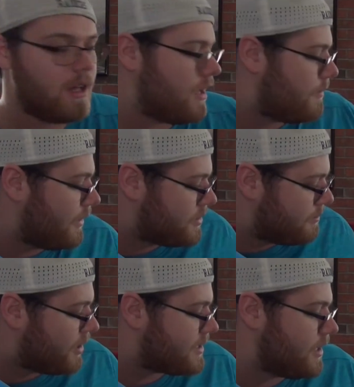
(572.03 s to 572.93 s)
I was
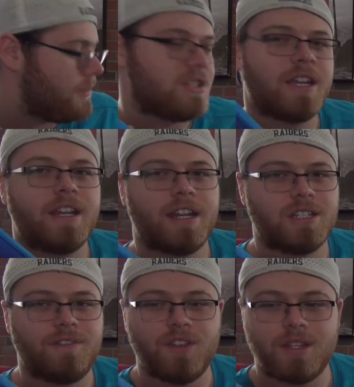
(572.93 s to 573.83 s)
impressed how much I could
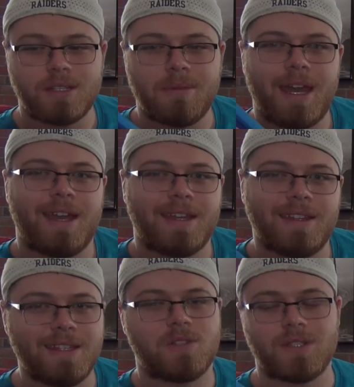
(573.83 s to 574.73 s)
actually fit in this bag,
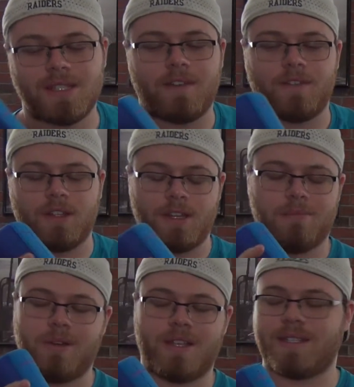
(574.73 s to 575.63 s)
and this was definitely a
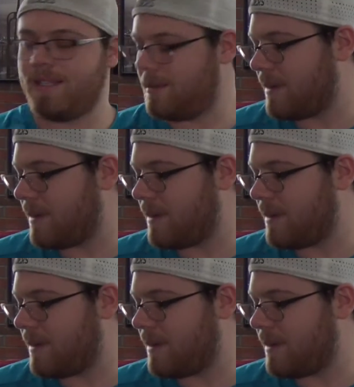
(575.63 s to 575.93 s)
must in the